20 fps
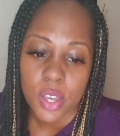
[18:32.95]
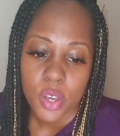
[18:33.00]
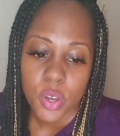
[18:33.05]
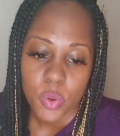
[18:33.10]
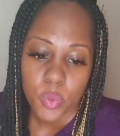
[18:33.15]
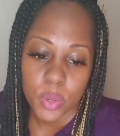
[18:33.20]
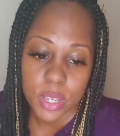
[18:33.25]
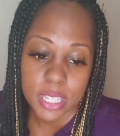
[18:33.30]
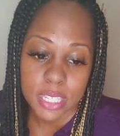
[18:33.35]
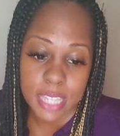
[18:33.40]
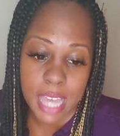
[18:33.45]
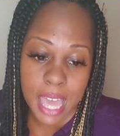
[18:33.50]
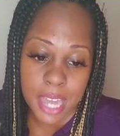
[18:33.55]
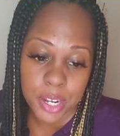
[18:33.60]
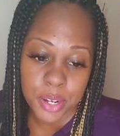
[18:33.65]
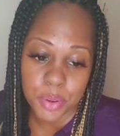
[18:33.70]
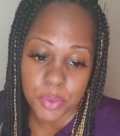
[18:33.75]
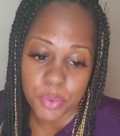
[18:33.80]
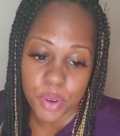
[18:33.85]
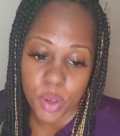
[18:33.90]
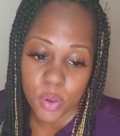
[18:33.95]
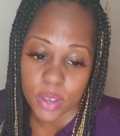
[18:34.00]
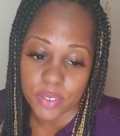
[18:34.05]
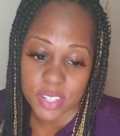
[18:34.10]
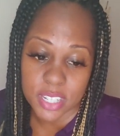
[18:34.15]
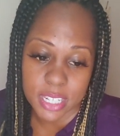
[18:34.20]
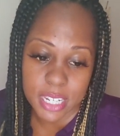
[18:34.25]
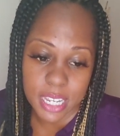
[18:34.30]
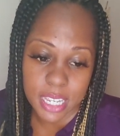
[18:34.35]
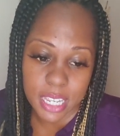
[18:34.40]
We sat in a row of
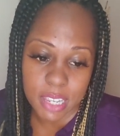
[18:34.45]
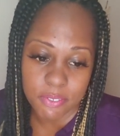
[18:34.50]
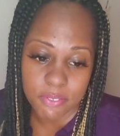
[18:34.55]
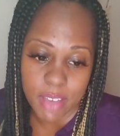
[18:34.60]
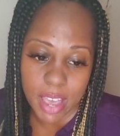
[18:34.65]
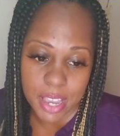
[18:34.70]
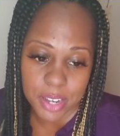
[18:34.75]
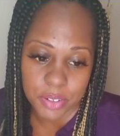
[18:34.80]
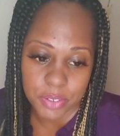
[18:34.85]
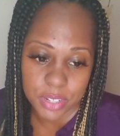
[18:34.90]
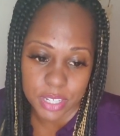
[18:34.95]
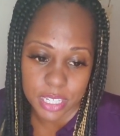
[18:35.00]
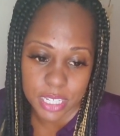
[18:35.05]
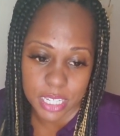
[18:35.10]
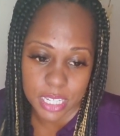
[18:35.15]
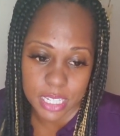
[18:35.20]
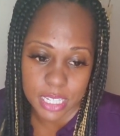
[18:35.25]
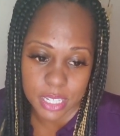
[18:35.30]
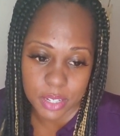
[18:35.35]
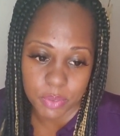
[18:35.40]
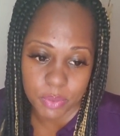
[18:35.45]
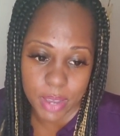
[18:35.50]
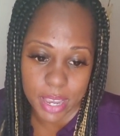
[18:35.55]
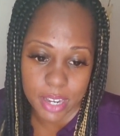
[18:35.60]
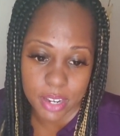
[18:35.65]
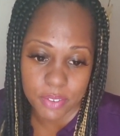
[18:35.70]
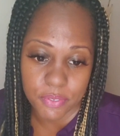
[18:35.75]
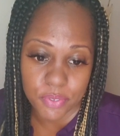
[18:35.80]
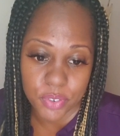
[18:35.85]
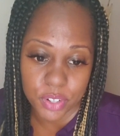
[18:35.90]
sticky vinyl seats and
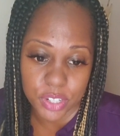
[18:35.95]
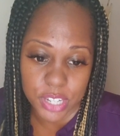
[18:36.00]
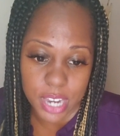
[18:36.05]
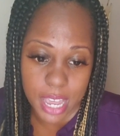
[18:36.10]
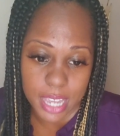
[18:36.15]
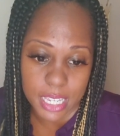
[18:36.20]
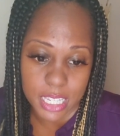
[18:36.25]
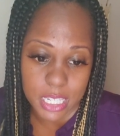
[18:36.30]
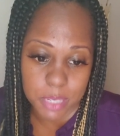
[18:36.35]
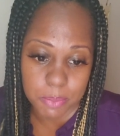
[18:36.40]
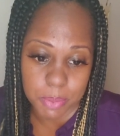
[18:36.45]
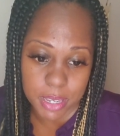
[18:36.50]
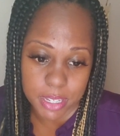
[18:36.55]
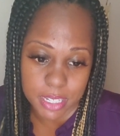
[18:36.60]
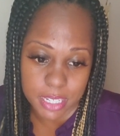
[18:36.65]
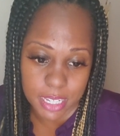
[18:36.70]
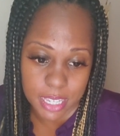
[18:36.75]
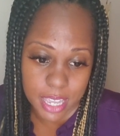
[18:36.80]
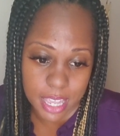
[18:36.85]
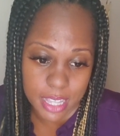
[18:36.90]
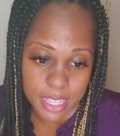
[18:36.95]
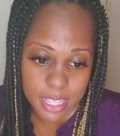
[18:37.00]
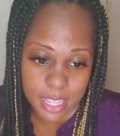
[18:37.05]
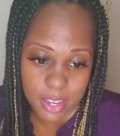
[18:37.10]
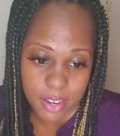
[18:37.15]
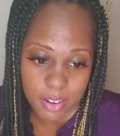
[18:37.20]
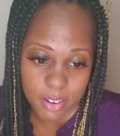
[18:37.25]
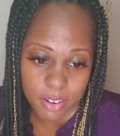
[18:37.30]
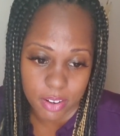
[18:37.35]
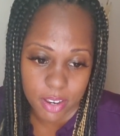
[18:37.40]
waited for Jackie's bus to get
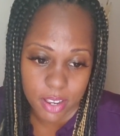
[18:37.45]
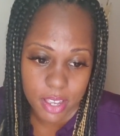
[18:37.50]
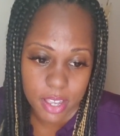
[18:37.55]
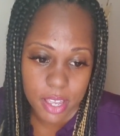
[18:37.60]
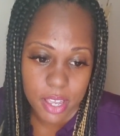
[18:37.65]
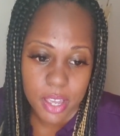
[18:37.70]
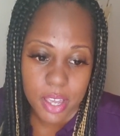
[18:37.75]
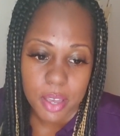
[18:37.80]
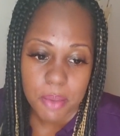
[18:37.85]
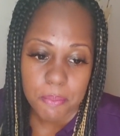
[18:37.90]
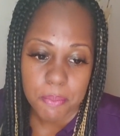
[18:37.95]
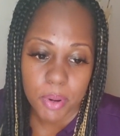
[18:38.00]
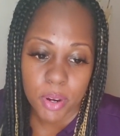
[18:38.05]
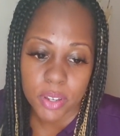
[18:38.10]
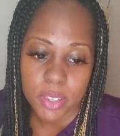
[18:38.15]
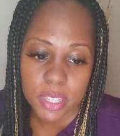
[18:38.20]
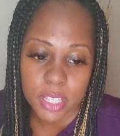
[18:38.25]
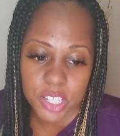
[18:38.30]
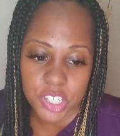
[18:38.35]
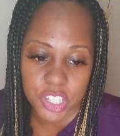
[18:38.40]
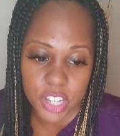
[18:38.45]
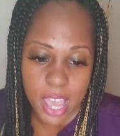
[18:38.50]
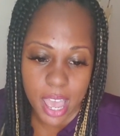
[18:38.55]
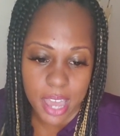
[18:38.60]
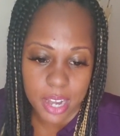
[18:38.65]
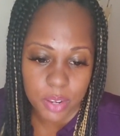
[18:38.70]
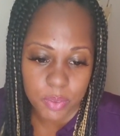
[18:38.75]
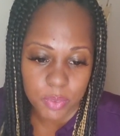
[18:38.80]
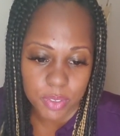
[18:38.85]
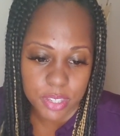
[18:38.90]
there. Bertha
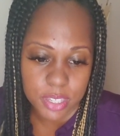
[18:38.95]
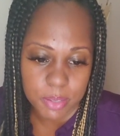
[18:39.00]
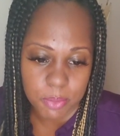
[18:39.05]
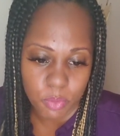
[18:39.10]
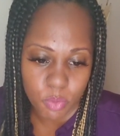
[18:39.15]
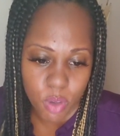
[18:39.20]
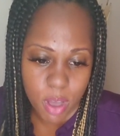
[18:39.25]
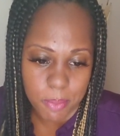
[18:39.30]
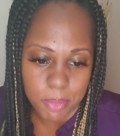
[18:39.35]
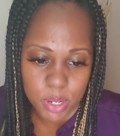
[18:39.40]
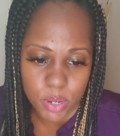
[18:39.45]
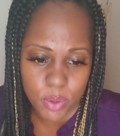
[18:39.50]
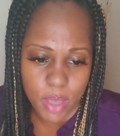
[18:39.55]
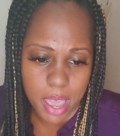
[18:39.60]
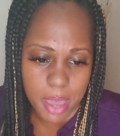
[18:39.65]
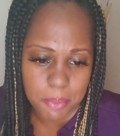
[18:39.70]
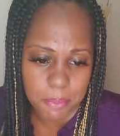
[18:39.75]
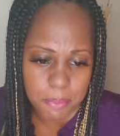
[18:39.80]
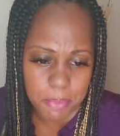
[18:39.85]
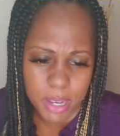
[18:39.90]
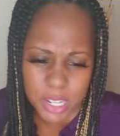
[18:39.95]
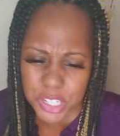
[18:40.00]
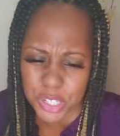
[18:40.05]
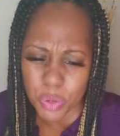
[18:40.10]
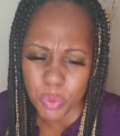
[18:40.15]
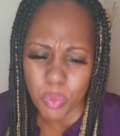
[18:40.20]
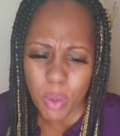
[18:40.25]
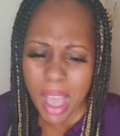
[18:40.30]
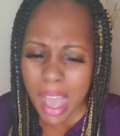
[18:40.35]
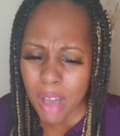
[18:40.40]
chatted with some woman who had a bunch
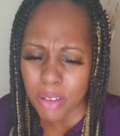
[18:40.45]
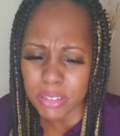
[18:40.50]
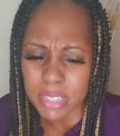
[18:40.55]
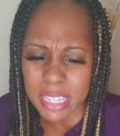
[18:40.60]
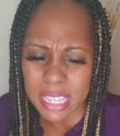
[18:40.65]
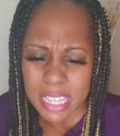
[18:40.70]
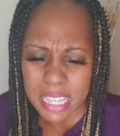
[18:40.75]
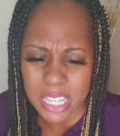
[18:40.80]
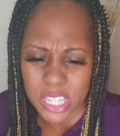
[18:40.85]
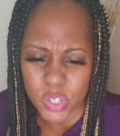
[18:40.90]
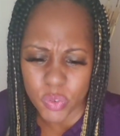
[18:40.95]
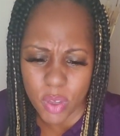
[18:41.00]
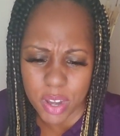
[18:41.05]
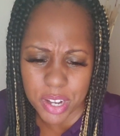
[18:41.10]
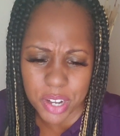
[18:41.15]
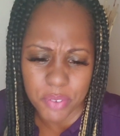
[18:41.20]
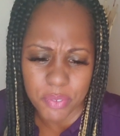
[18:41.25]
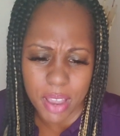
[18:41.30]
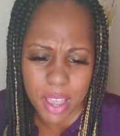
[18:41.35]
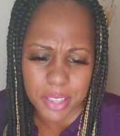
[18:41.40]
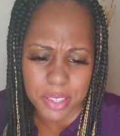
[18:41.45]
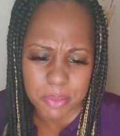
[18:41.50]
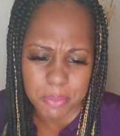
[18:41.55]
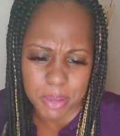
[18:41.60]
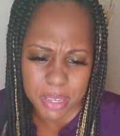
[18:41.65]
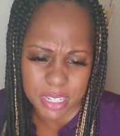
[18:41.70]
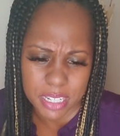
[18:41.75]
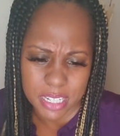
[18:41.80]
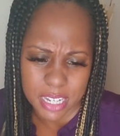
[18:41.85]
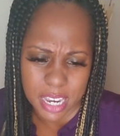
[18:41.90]
of wild kids running around the
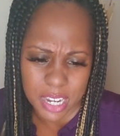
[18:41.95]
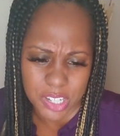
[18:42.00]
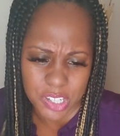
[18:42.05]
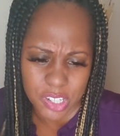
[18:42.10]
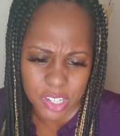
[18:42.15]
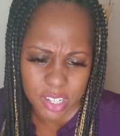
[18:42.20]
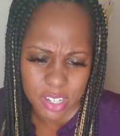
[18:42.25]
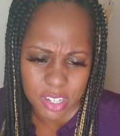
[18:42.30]
bus station.